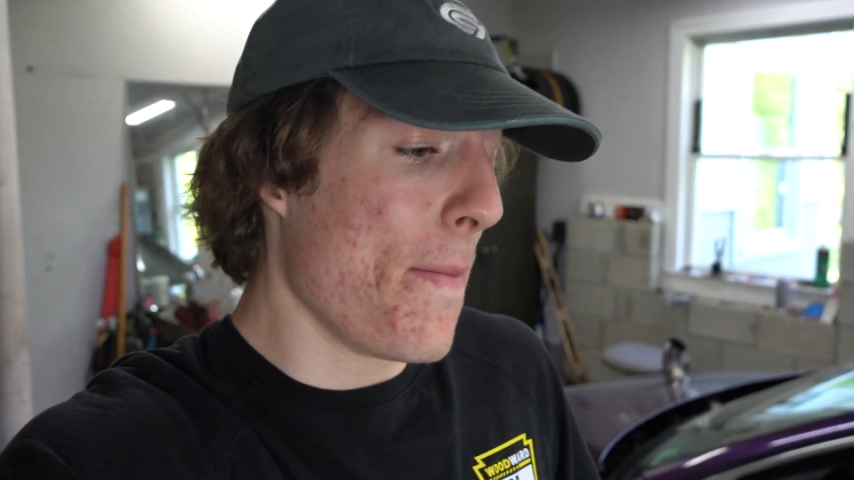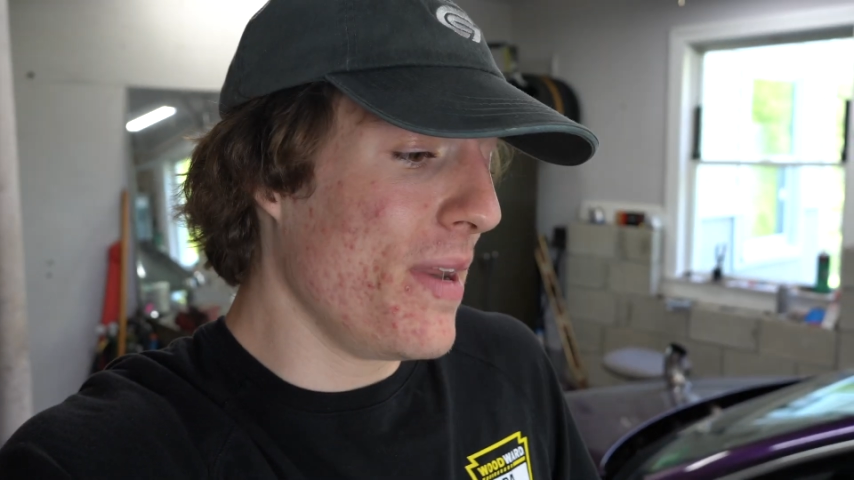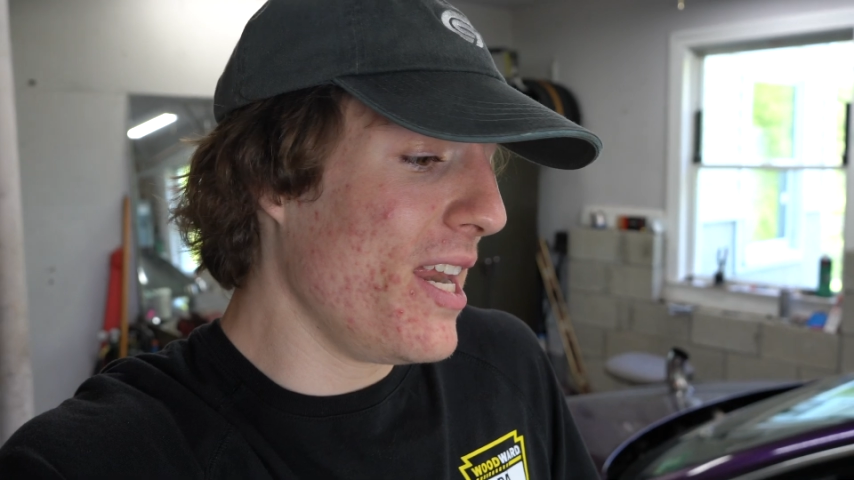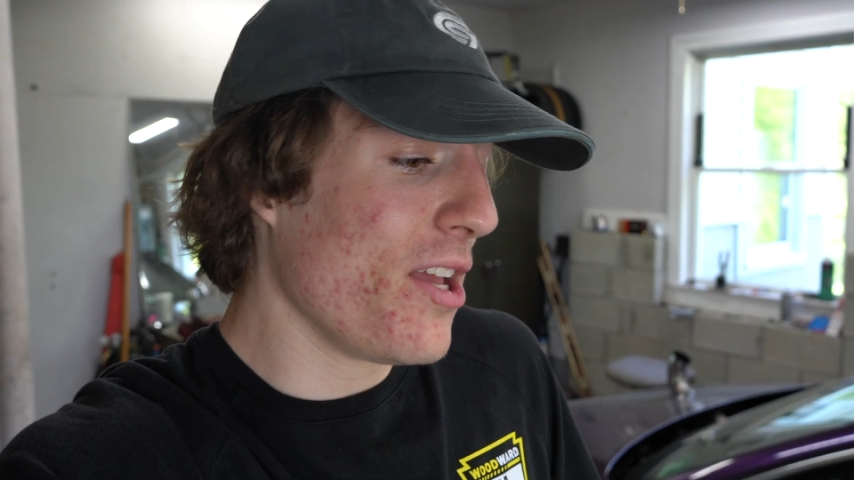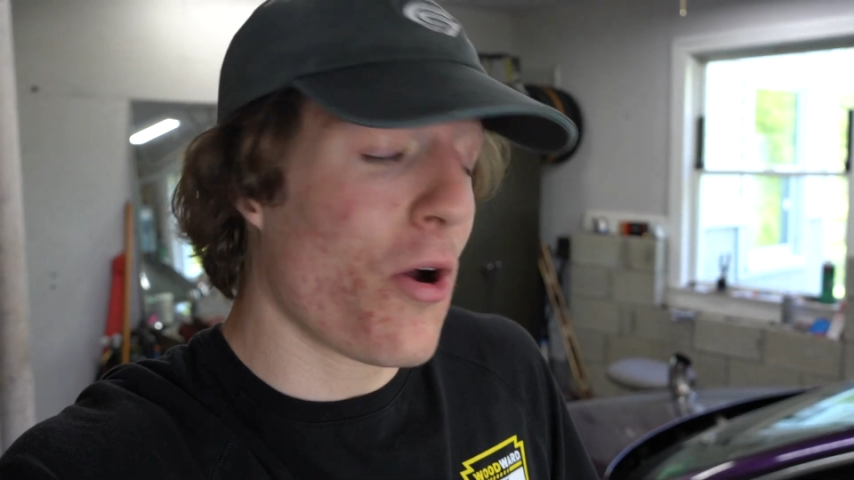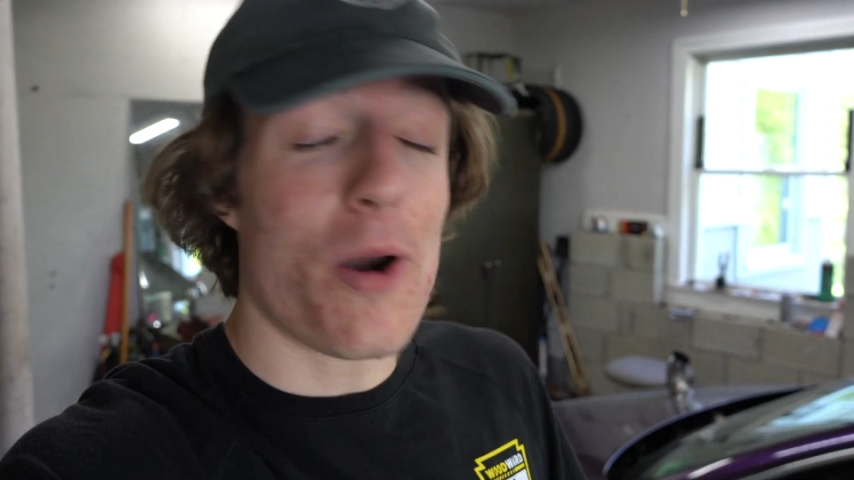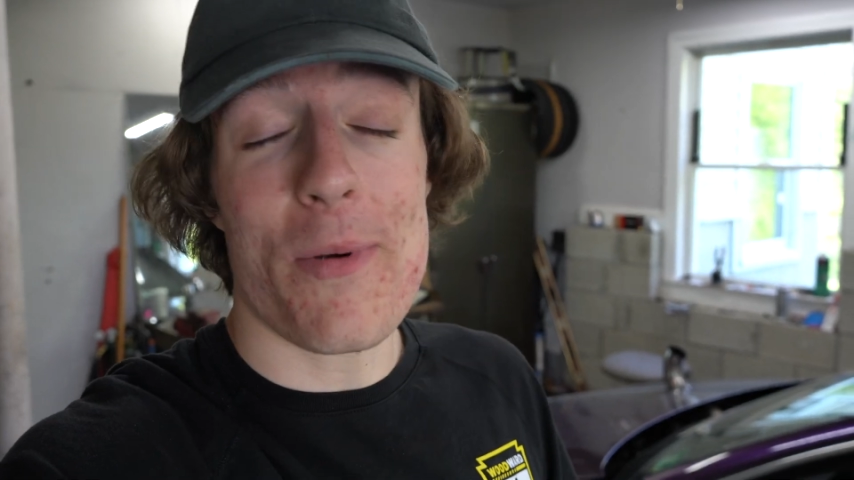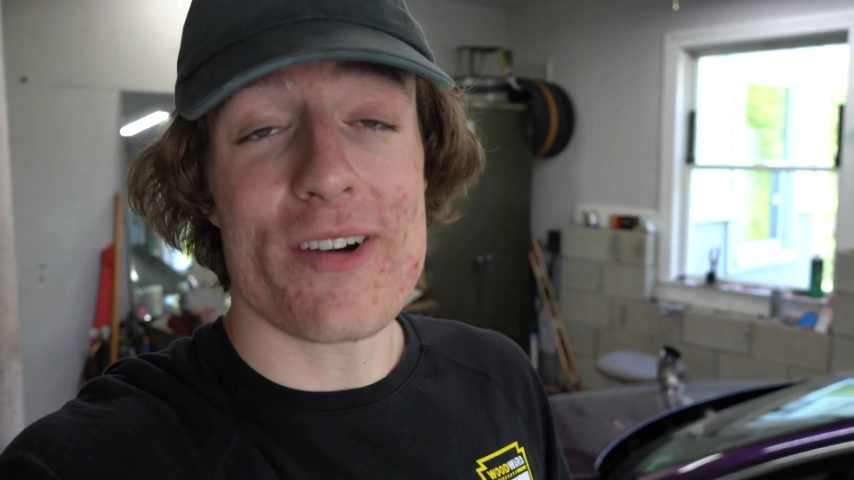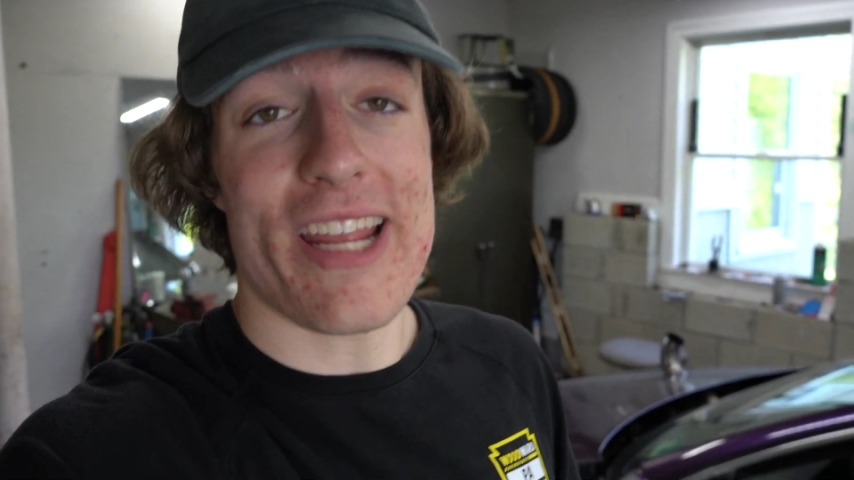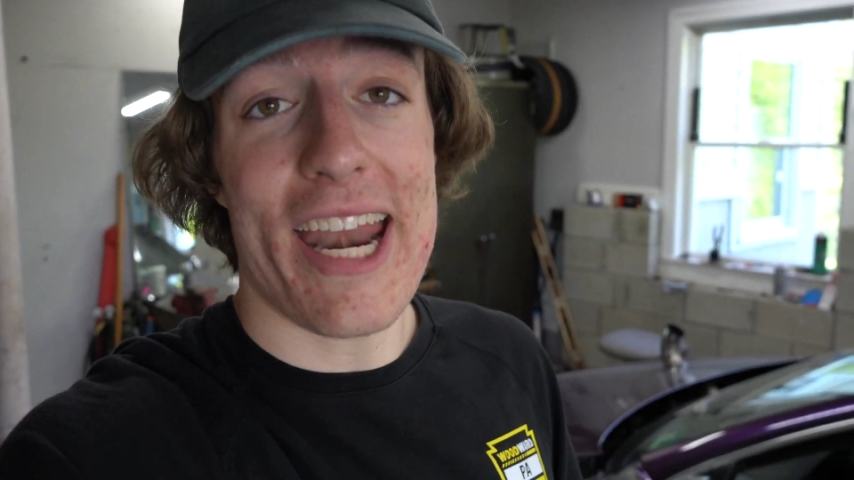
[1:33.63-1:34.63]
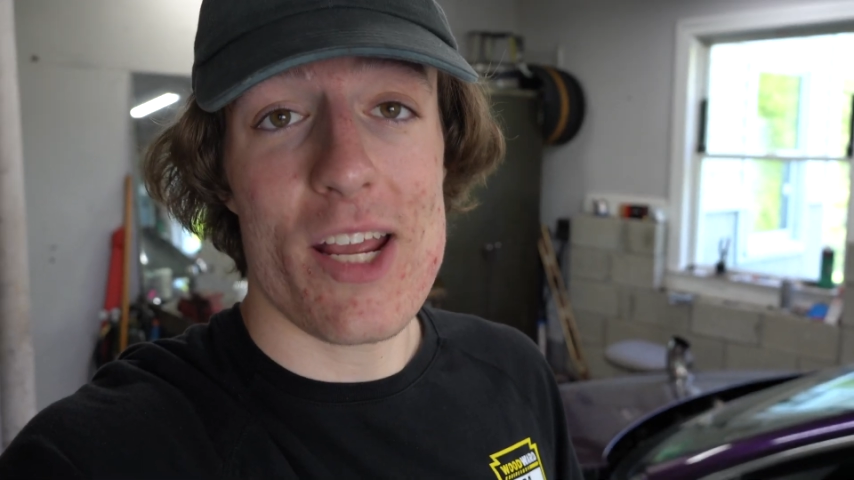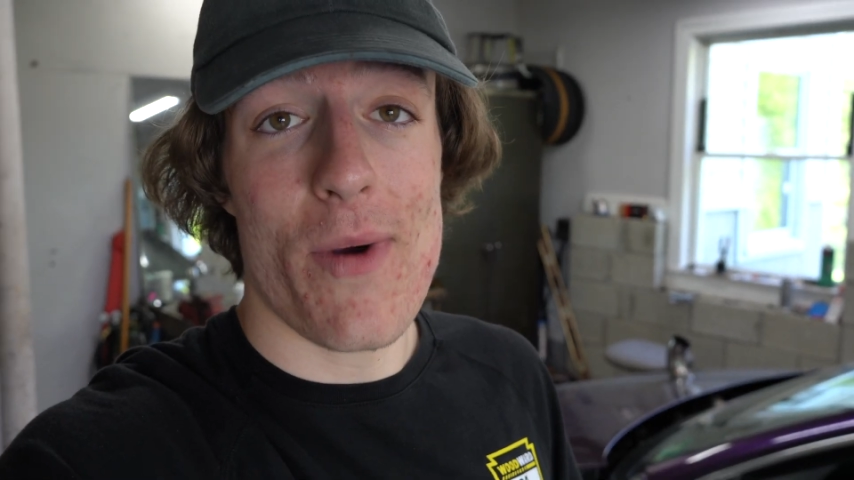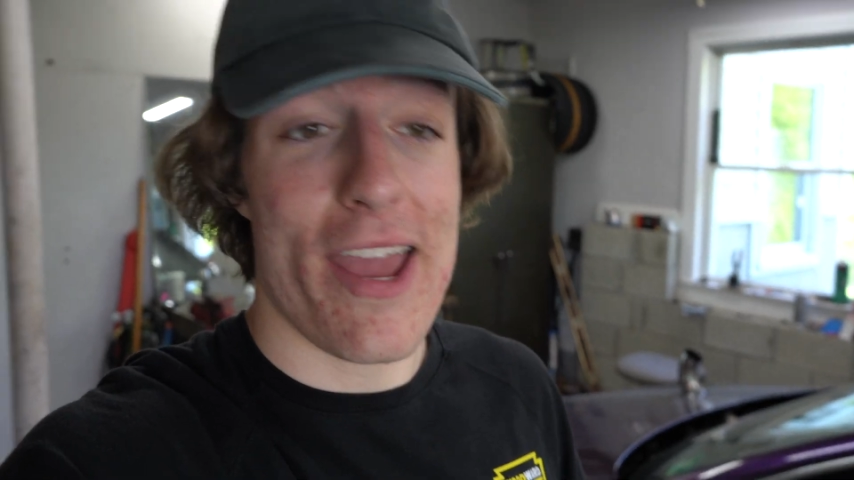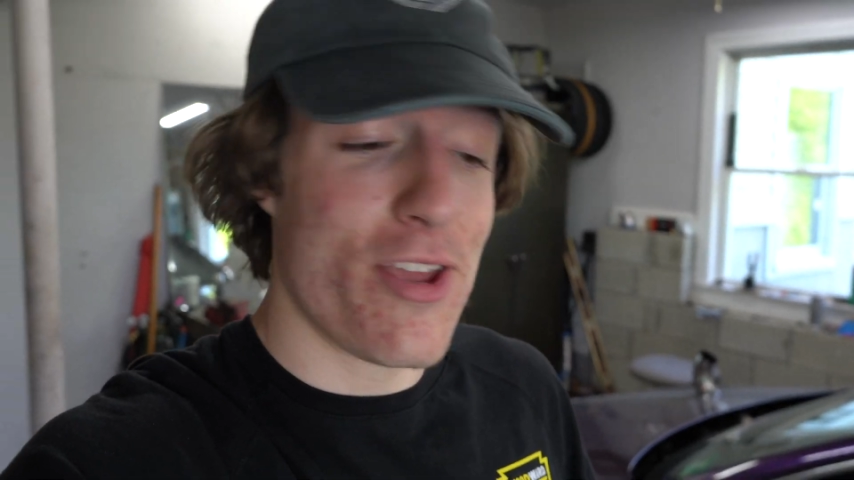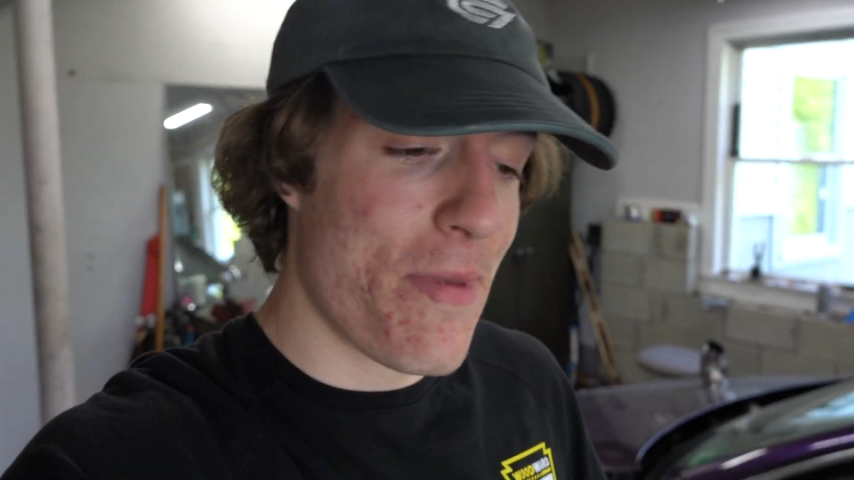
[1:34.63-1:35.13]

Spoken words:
needing car parts anyway,